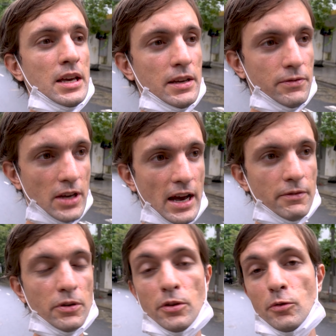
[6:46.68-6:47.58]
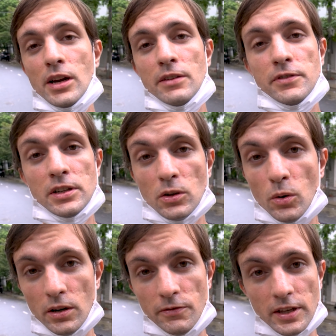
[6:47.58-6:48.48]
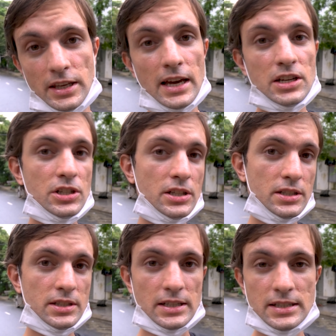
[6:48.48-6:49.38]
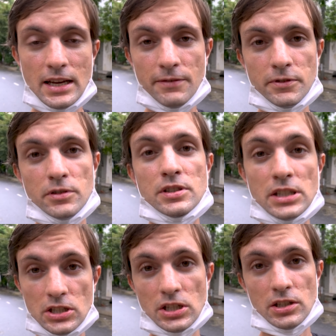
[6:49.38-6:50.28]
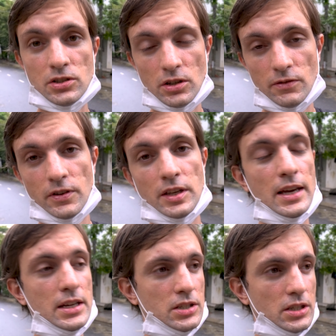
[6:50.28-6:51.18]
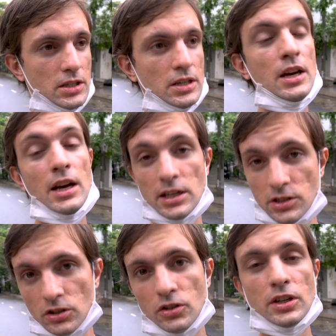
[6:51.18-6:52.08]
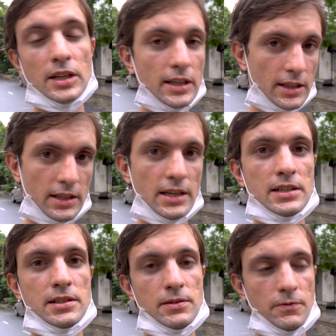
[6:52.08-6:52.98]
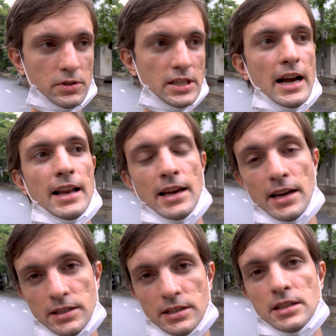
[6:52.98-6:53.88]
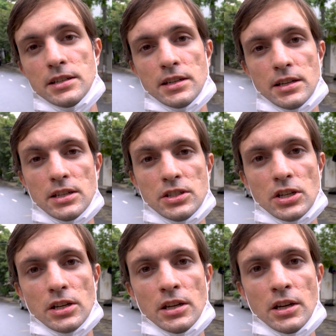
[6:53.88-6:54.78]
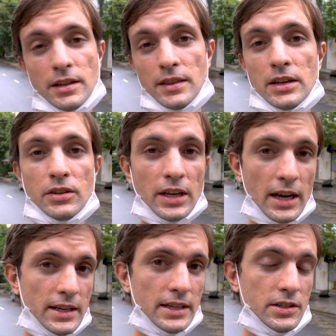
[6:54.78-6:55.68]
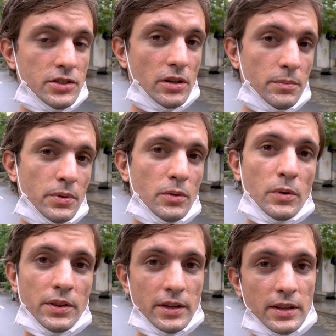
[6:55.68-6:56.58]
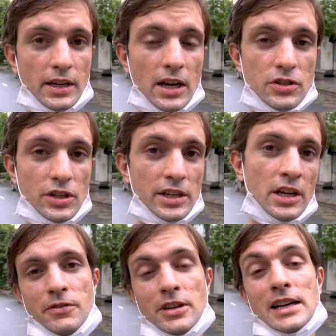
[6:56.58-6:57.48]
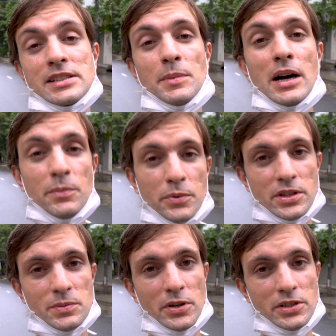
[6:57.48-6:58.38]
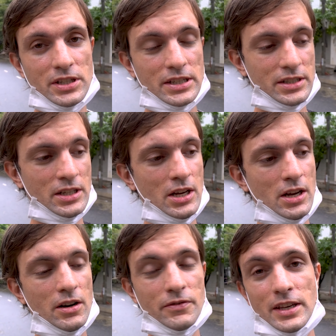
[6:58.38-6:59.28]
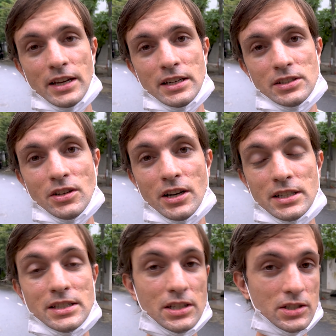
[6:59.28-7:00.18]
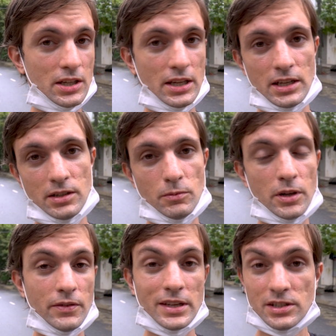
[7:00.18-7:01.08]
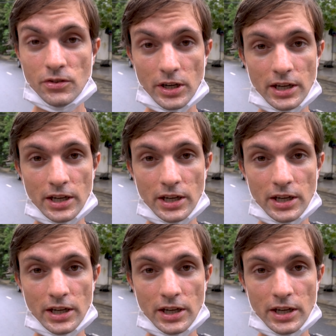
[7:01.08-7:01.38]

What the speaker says: If you have all the relevant qualifications, a TEFL teaching certification, a degree in the case for Thailand and Indonesia, then you can get a job within the country. If you'd like some help with this process of getting started teaching in one of these 3